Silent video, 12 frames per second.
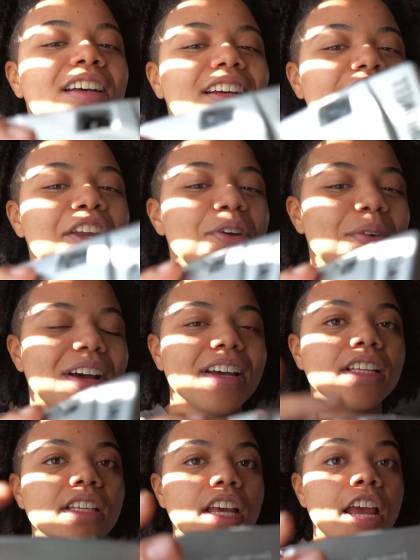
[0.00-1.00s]

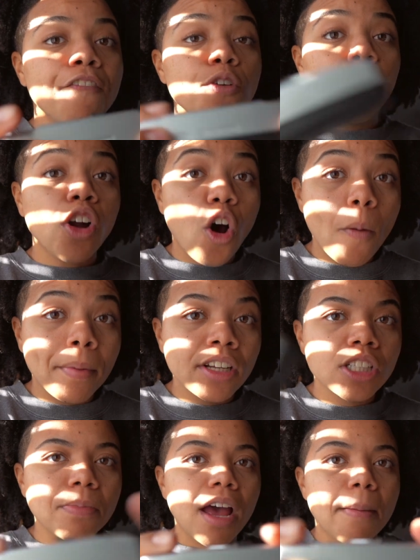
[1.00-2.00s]
Anyways, if you want to open
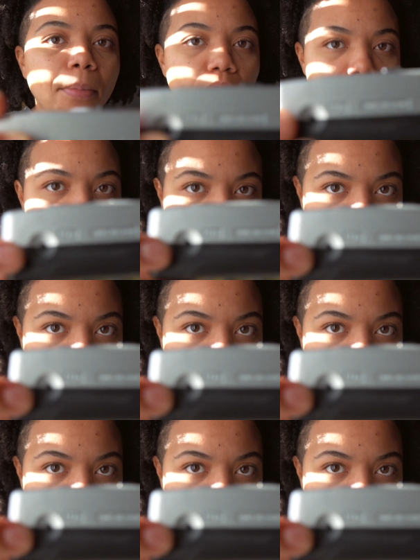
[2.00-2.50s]
this bad boy, at the